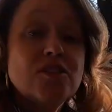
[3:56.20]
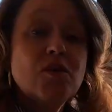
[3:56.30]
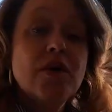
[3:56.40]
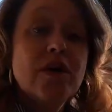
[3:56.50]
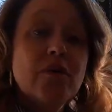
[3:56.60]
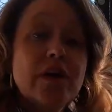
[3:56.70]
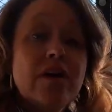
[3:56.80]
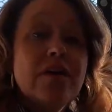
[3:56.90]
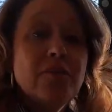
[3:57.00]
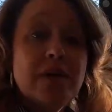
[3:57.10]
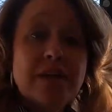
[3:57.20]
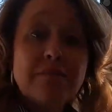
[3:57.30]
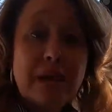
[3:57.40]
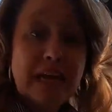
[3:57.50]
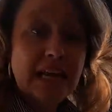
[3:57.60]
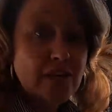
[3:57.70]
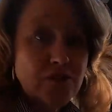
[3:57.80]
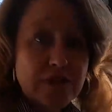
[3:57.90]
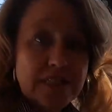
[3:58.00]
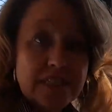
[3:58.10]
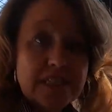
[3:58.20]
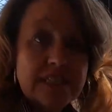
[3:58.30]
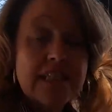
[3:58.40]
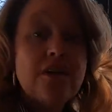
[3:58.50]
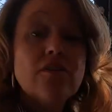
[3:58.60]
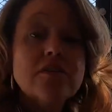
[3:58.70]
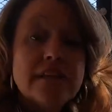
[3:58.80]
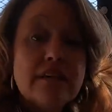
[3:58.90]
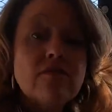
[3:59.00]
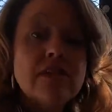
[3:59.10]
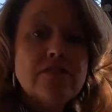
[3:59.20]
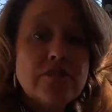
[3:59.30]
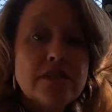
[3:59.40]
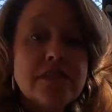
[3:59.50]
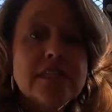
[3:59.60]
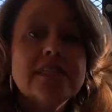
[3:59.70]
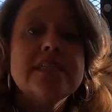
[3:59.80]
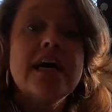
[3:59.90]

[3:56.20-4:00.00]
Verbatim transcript: So here we are at one of the main entrances. There are several entrances